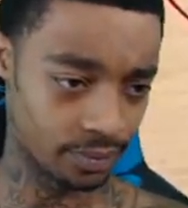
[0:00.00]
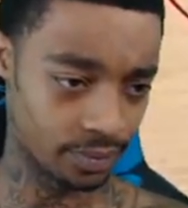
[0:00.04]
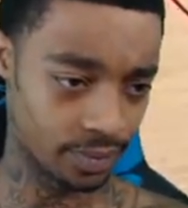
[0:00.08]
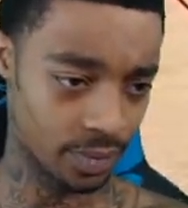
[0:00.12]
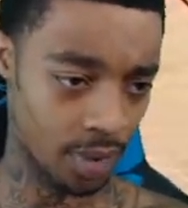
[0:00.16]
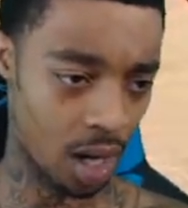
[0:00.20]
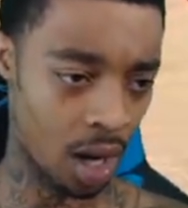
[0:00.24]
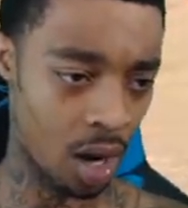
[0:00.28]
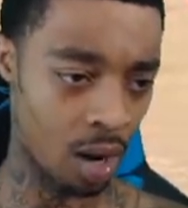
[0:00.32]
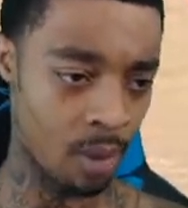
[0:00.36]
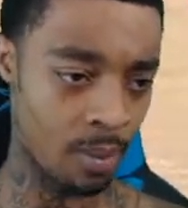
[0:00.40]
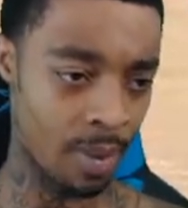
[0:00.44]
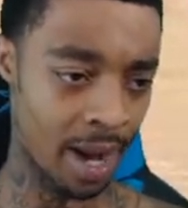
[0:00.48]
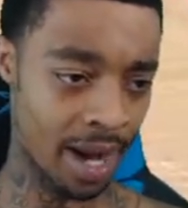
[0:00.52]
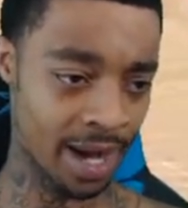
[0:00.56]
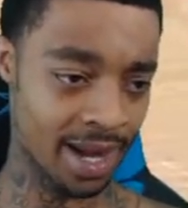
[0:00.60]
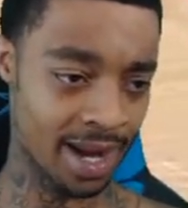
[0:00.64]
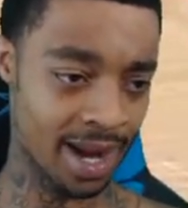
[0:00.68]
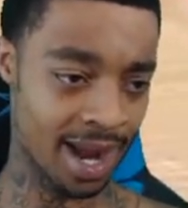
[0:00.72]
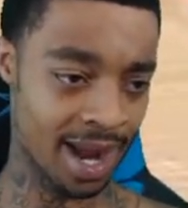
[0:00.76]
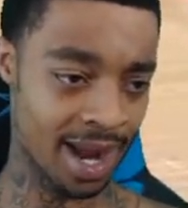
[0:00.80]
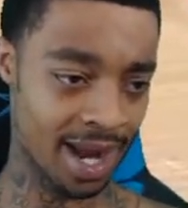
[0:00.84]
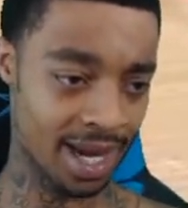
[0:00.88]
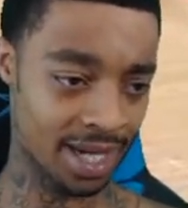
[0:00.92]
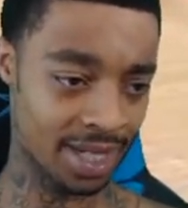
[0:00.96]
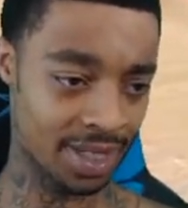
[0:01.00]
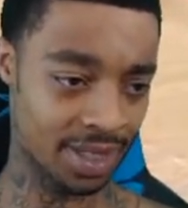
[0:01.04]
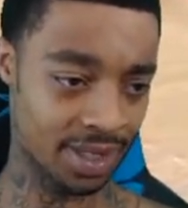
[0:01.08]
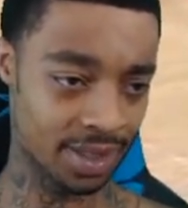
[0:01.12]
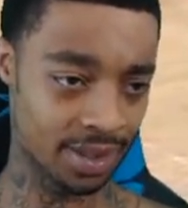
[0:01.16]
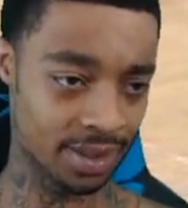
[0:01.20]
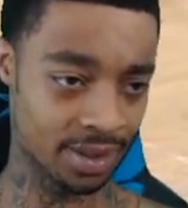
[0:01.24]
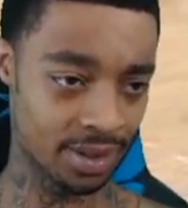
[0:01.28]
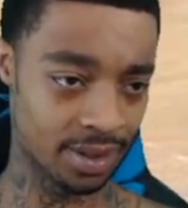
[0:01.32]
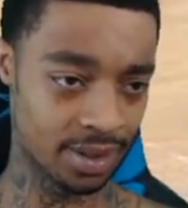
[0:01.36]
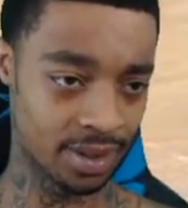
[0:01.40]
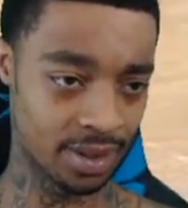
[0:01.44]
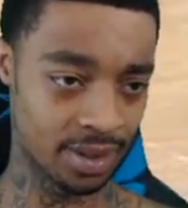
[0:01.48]
Oh, my gosh.
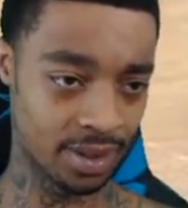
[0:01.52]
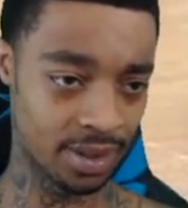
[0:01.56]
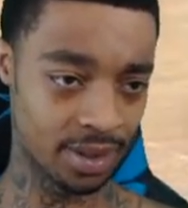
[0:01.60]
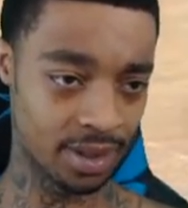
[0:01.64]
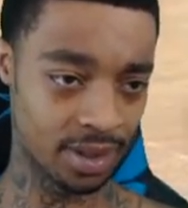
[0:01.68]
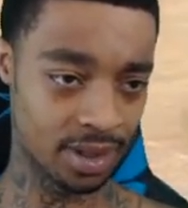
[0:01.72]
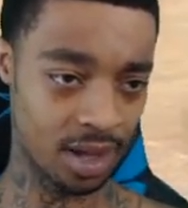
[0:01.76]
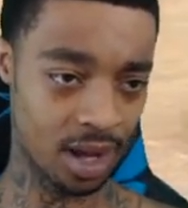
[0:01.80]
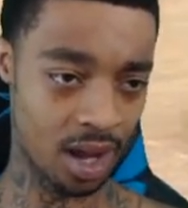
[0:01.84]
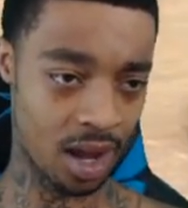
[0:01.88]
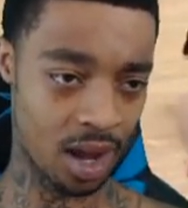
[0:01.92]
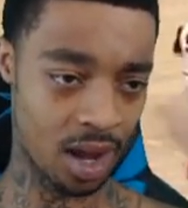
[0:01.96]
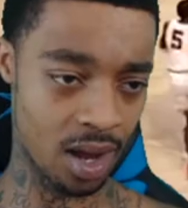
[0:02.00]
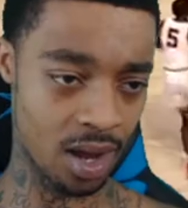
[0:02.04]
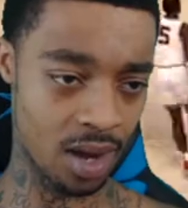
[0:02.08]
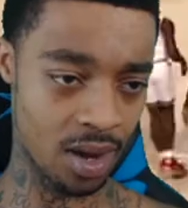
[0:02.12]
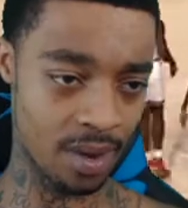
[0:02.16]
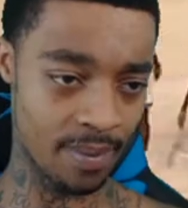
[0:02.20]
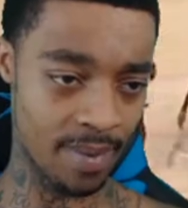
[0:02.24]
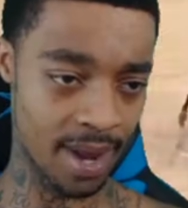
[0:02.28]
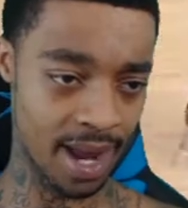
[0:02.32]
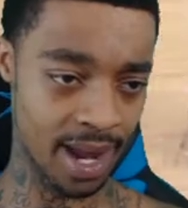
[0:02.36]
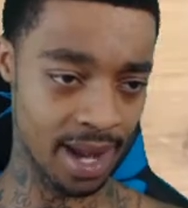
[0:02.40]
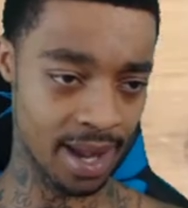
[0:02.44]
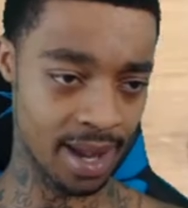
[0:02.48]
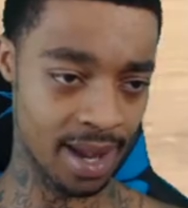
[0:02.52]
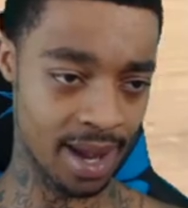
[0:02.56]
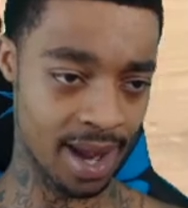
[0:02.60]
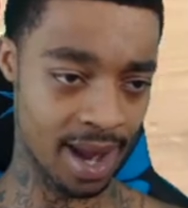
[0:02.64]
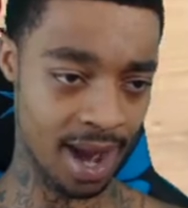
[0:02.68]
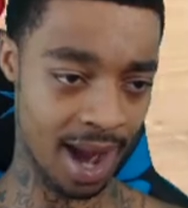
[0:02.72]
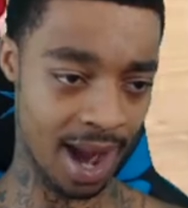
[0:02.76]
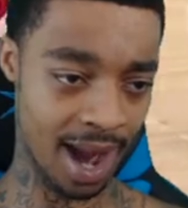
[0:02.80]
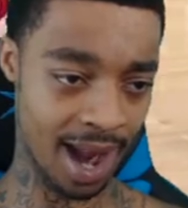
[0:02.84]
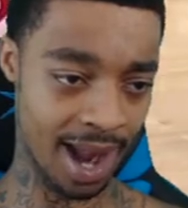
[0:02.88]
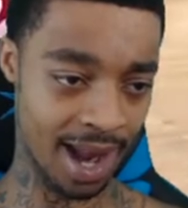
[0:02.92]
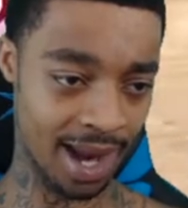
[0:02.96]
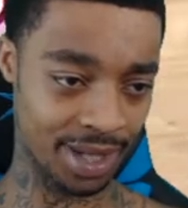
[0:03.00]
Oh, my
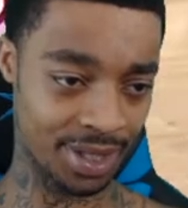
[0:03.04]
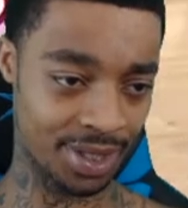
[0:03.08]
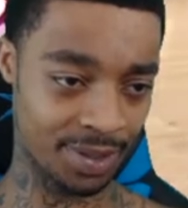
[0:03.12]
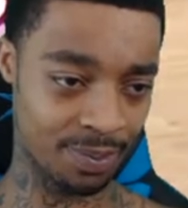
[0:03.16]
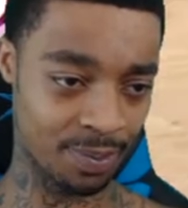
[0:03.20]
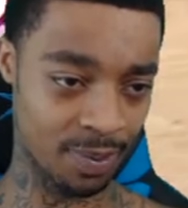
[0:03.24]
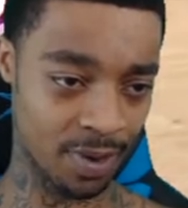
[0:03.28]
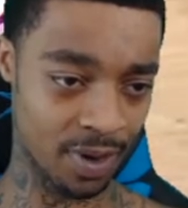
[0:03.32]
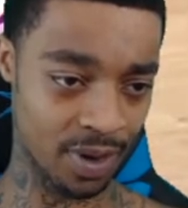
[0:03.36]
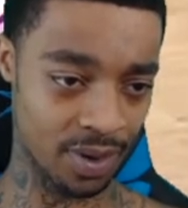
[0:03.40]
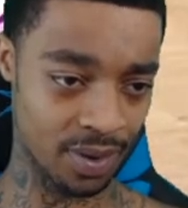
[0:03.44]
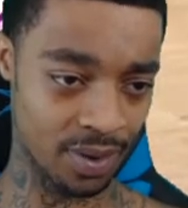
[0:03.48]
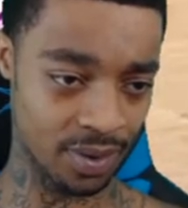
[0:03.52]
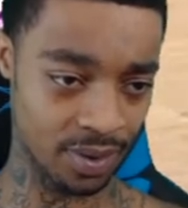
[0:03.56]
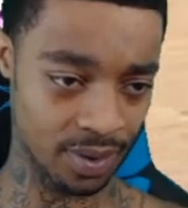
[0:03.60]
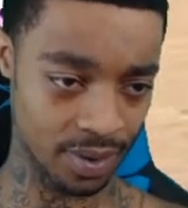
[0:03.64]
gosh, bro.